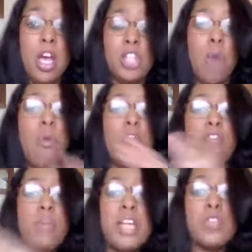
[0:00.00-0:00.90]
So moving
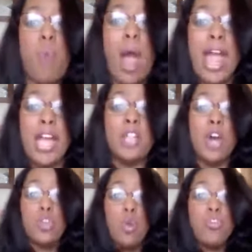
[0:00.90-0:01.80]
from his ways
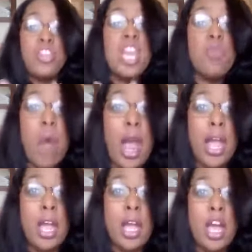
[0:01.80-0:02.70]
to the
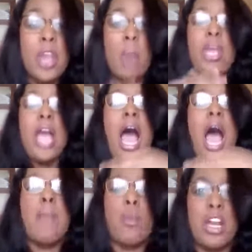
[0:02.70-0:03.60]
way that we
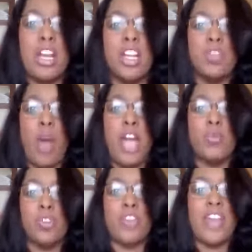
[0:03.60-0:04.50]
operate in his ways,
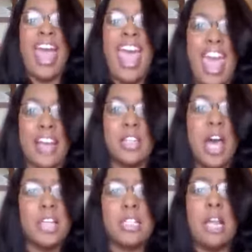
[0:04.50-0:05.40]
which are the acts.
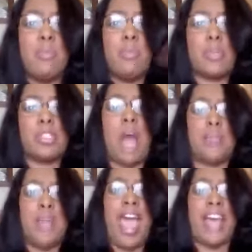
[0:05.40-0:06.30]
Because a lot of people
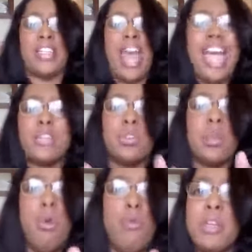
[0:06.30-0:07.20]
stop the acts. The acts was
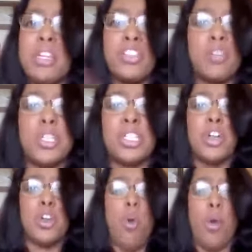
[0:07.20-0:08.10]
a movement that should be
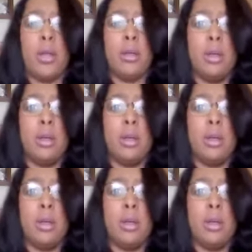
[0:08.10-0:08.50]
still going.